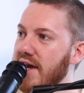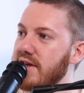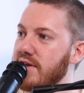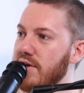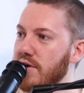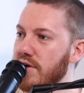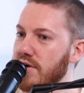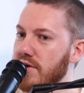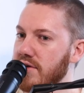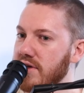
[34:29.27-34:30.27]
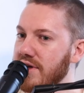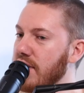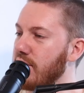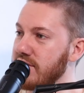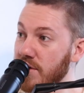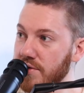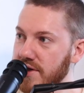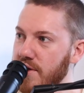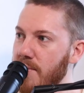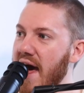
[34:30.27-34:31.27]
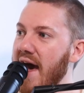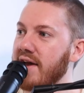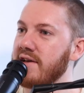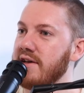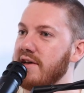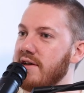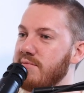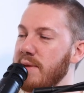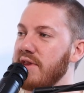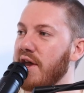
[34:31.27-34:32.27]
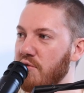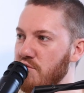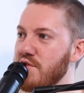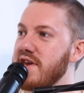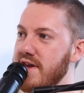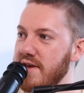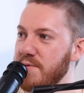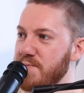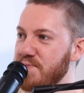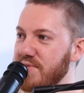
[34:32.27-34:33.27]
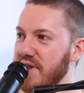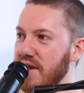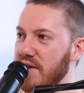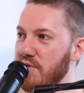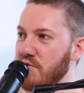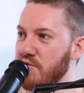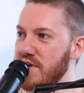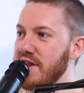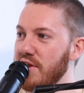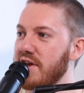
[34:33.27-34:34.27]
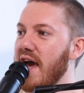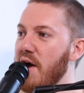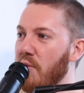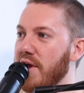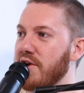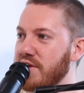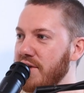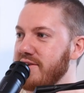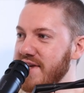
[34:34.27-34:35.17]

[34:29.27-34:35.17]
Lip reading: like your gear is holding you back, maybe like re-look at what your gear